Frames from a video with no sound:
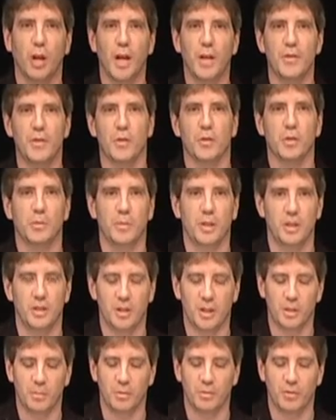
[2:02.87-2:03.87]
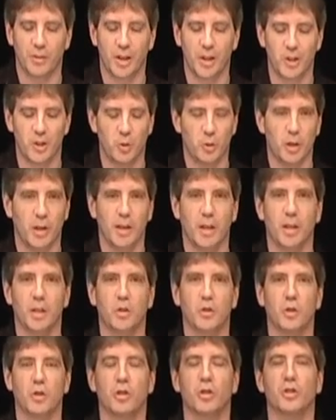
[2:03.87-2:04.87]
light their image and provide you a
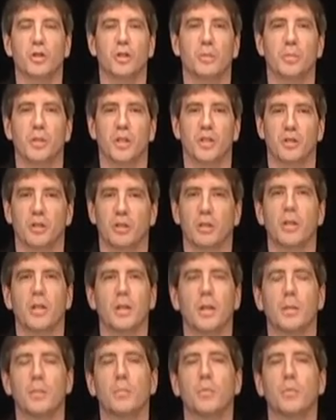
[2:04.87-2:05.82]
good clear picture,